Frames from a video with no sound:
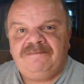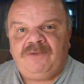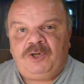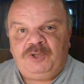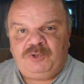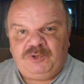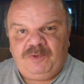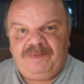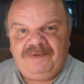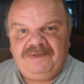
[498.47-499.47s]
on
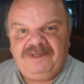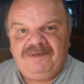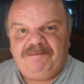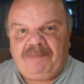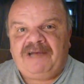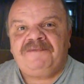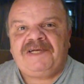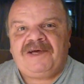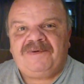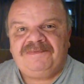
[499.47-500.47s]
YouTube. Bye for
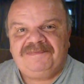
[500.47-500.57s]
now.